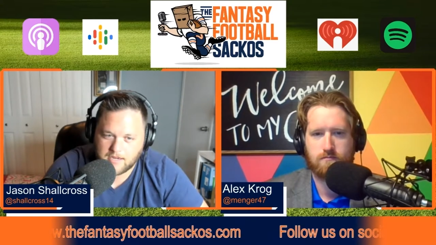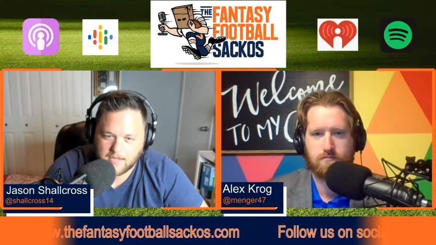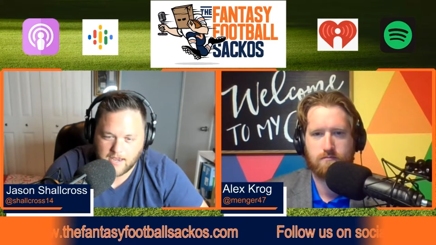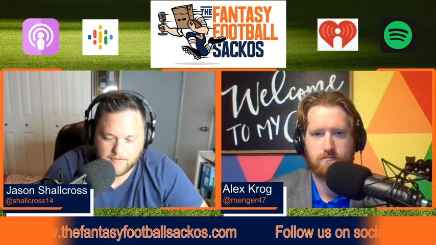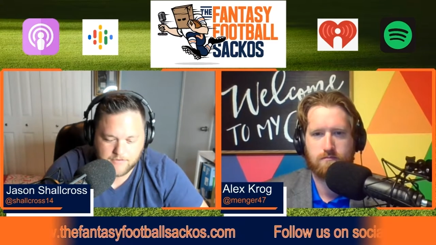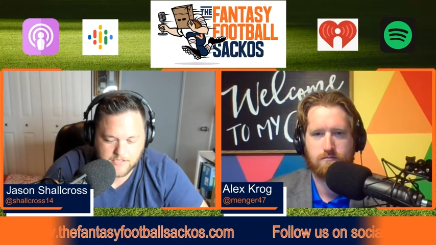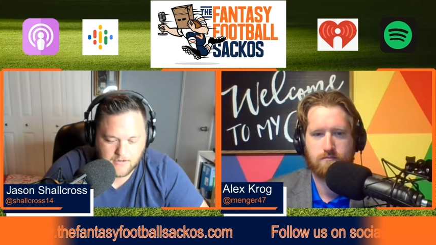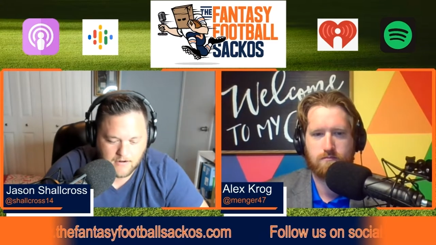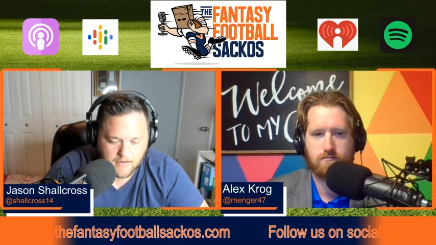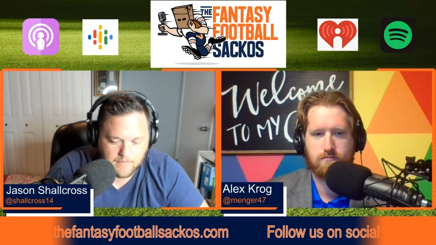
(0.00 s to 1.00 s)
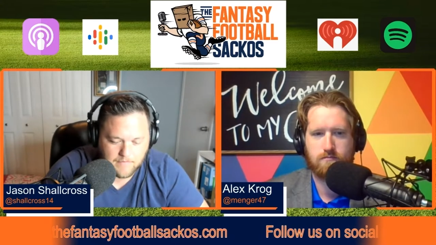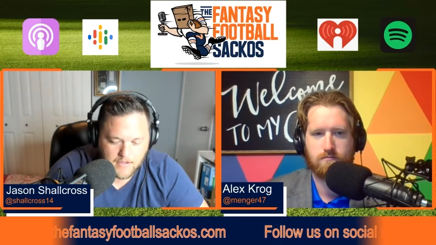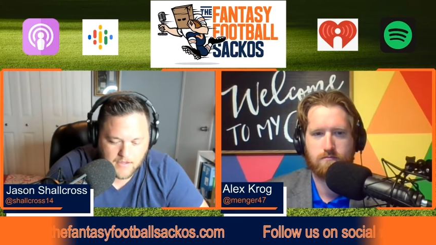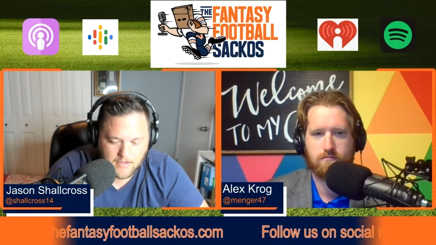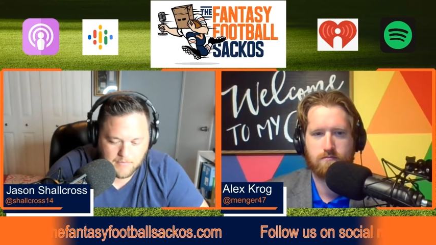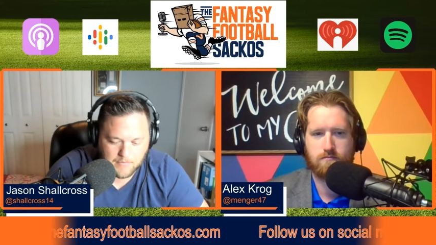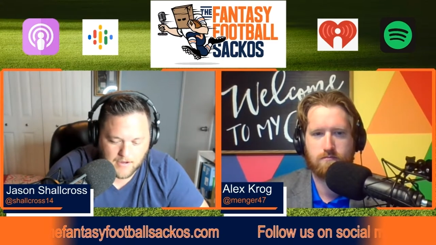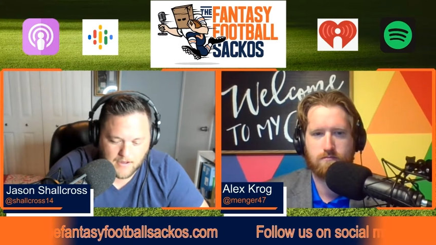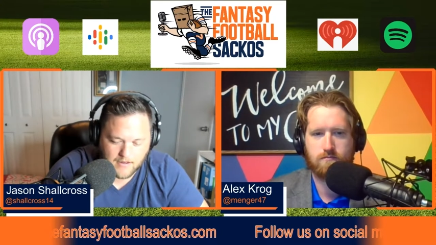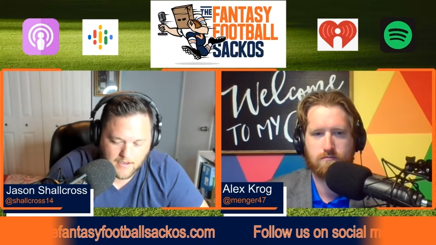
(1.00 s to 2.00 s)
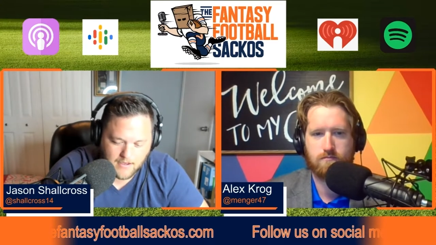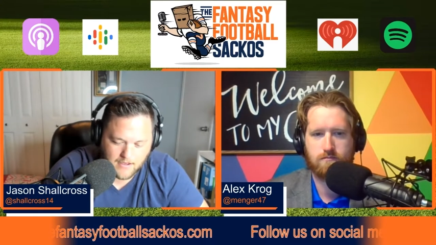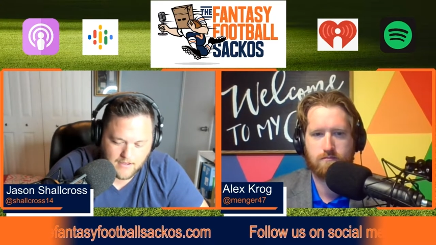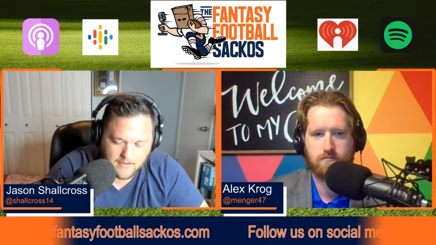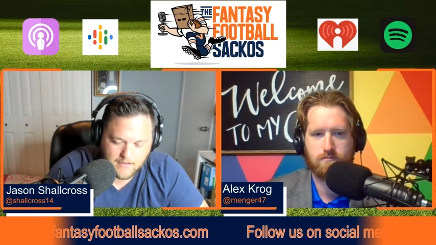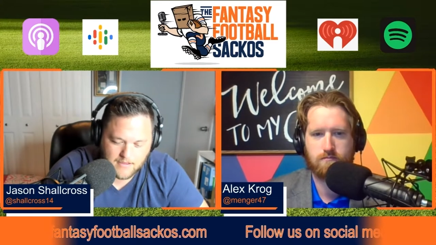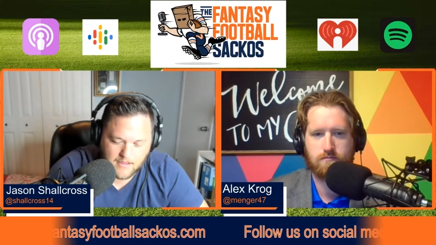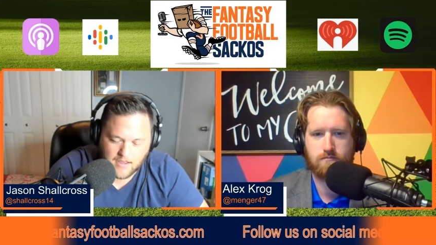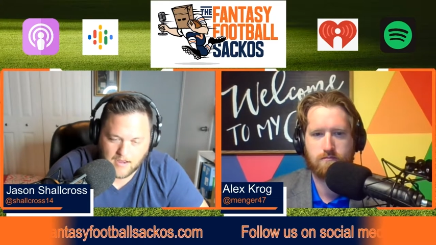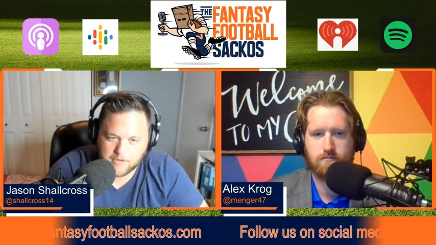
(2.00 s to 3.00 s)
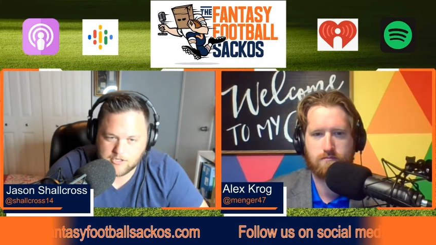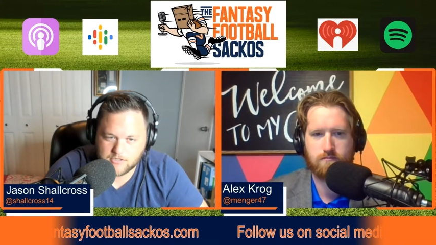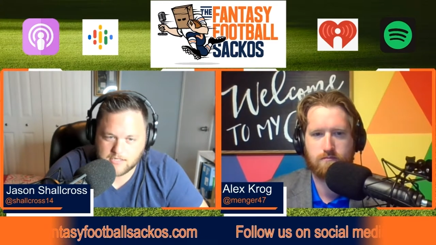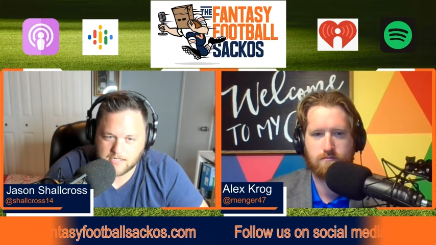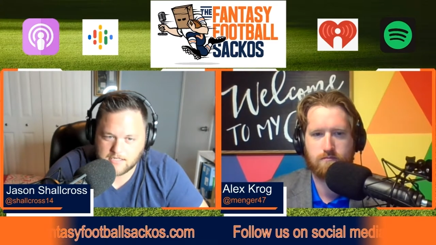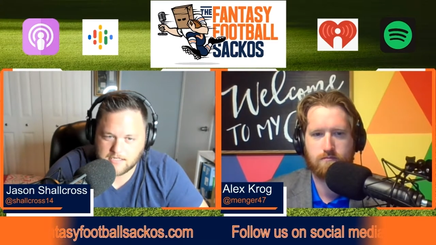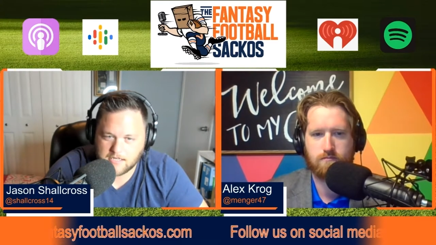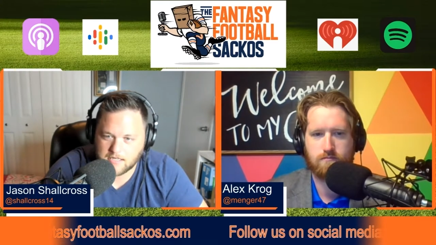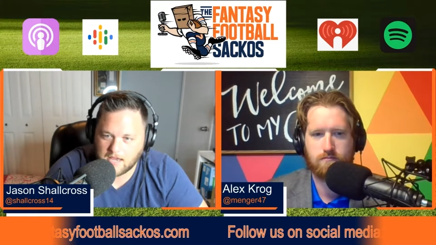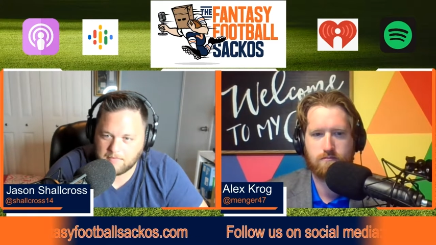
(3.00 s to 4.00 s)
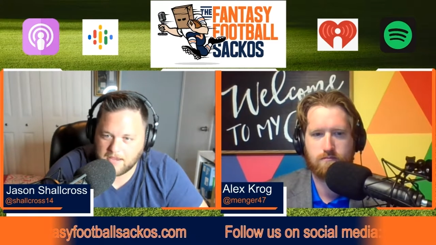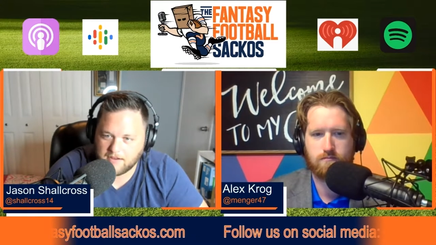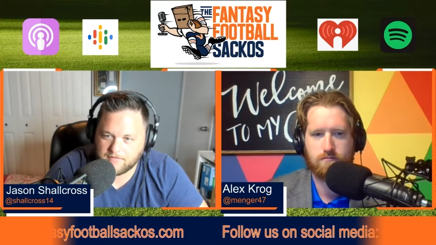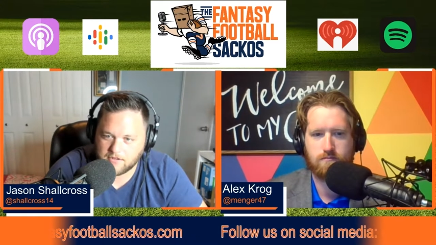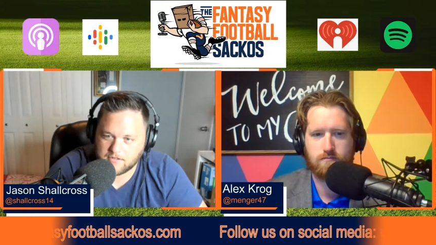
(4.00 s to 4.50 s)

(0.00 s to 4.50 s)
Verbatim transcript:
Speaker 1: you have to start him. But uh, I'm interested to see in that backfield.